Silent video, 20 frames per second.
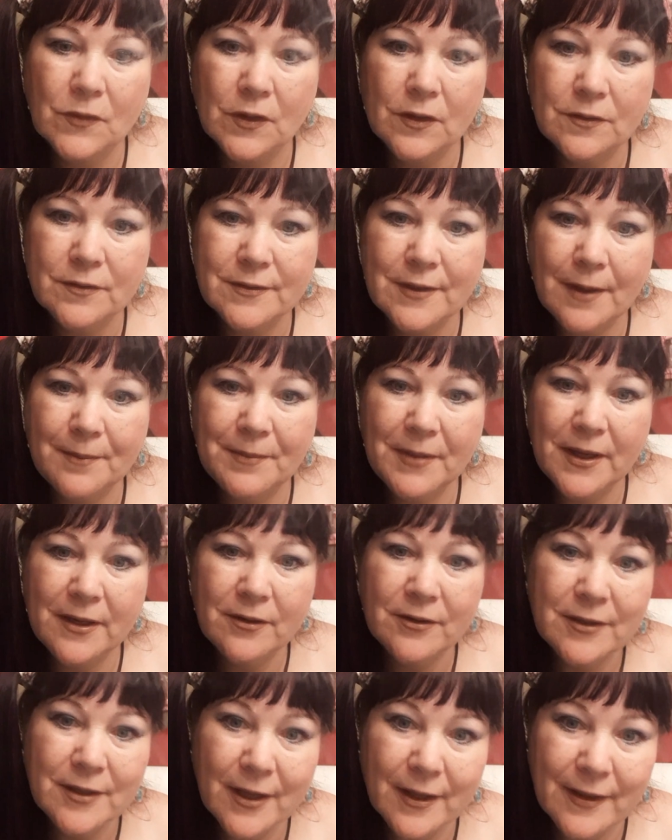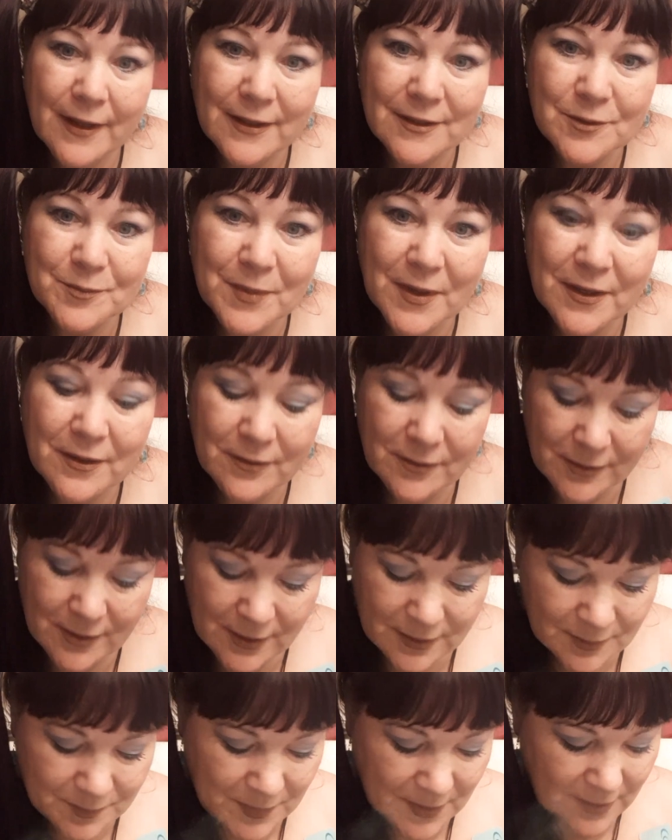is that better? Yeah, that's
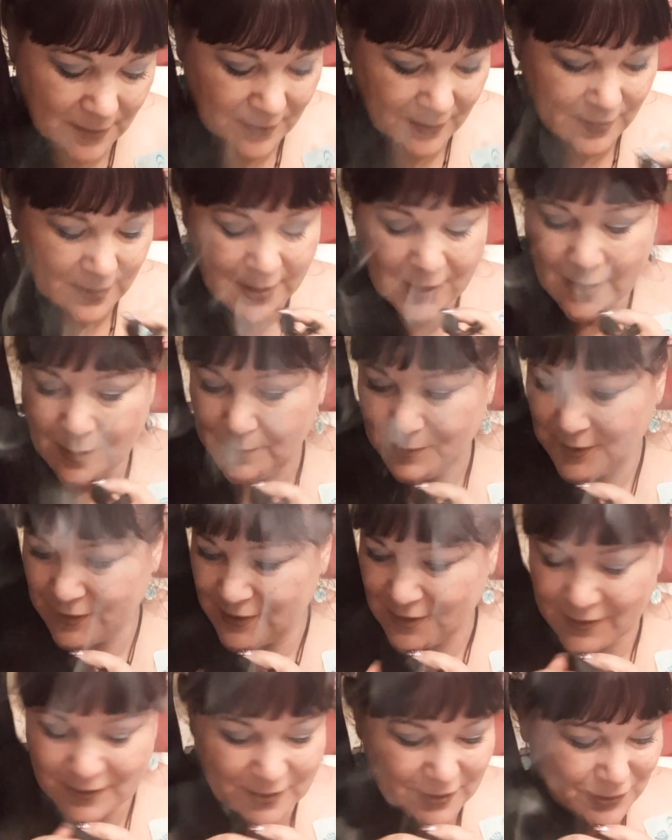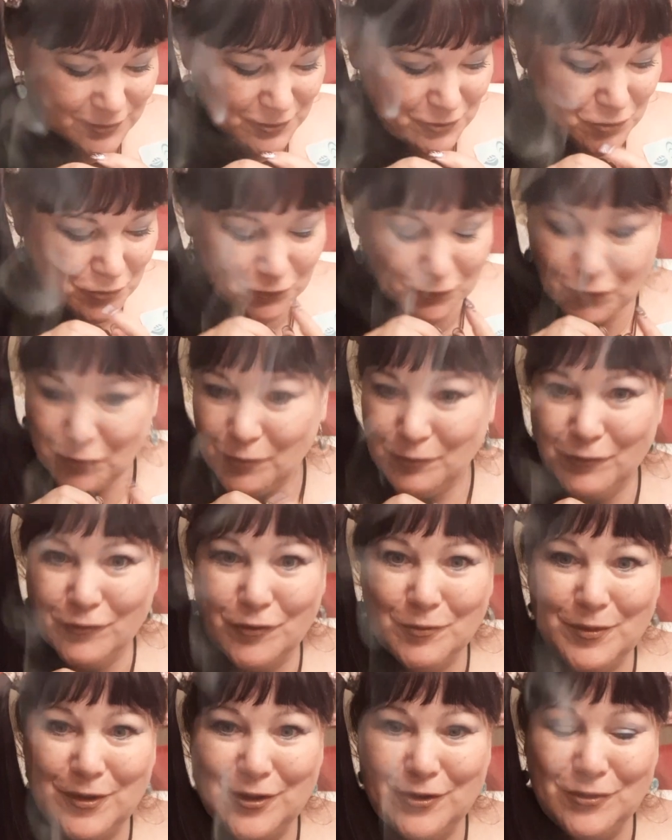better. But then there's no room
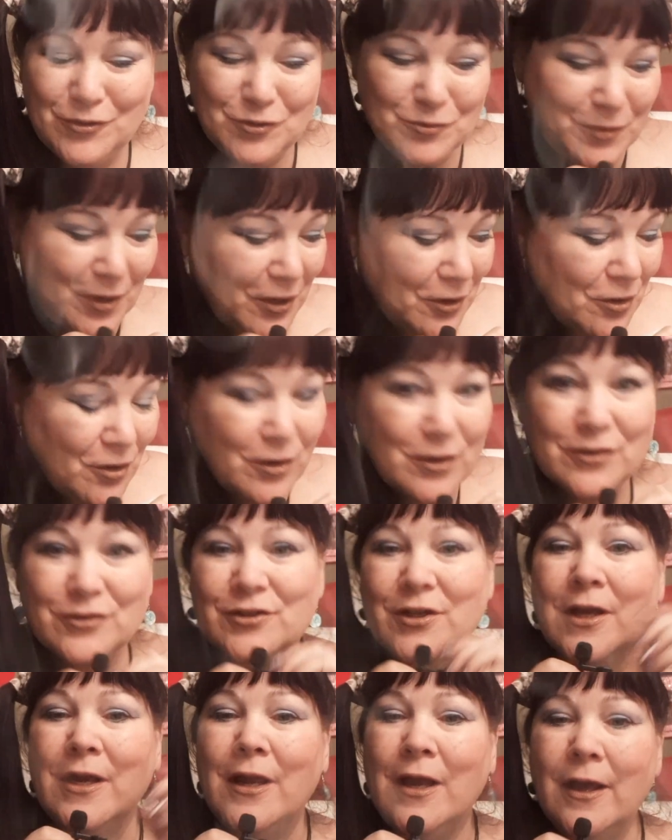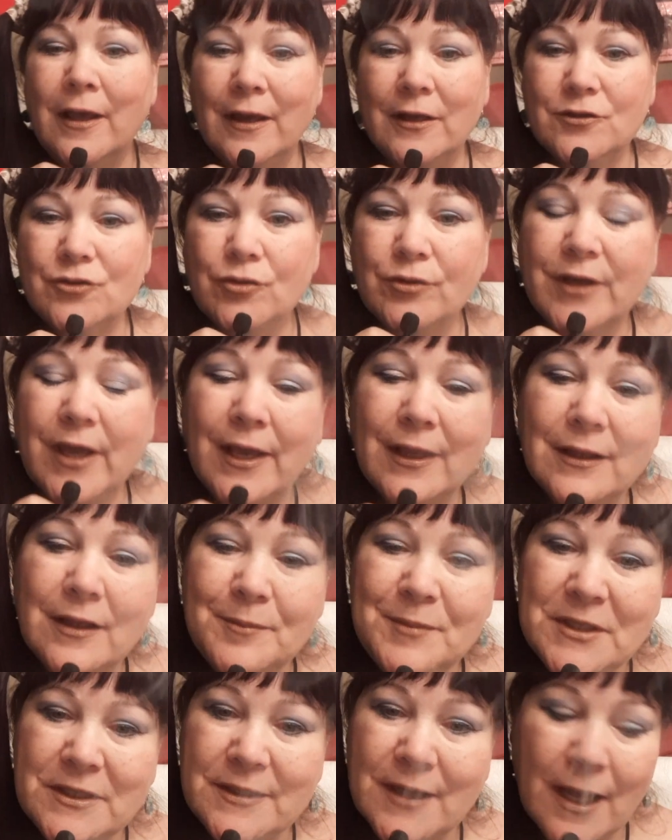for me to do my cards. That's okay.
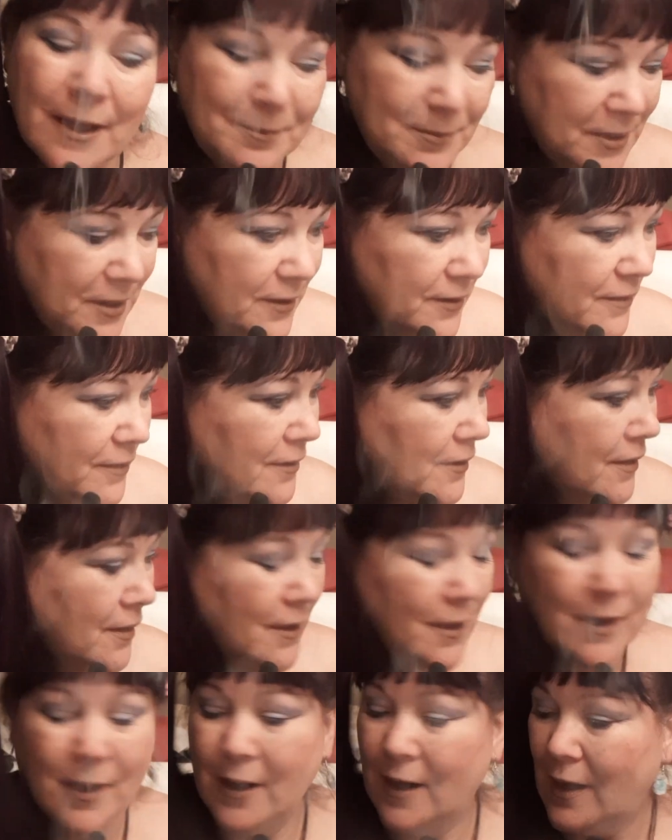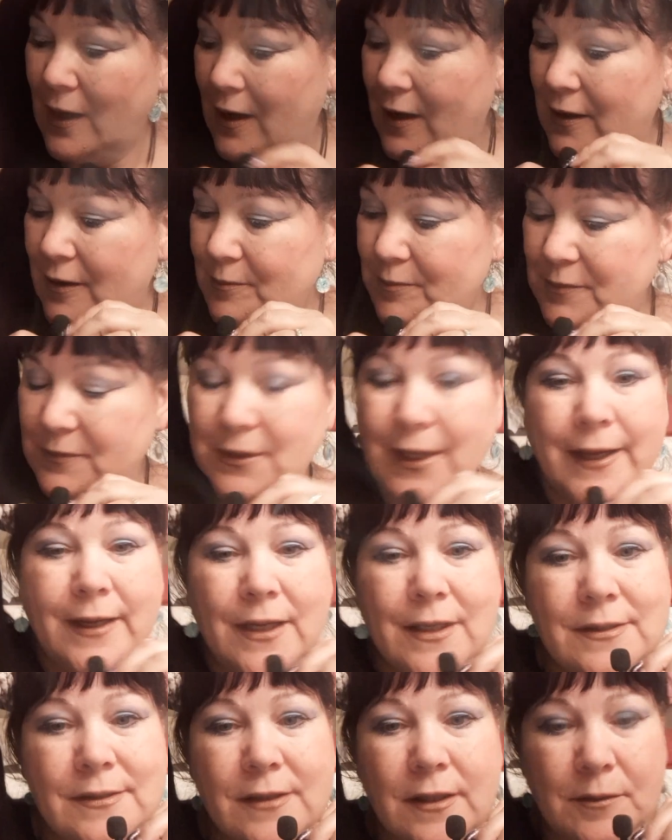Let me tap in.
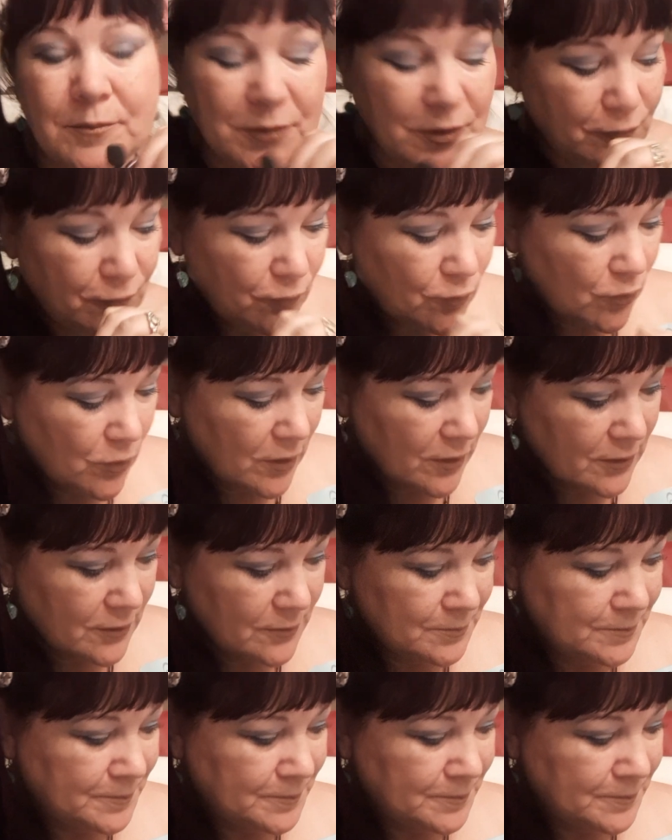Like I said before,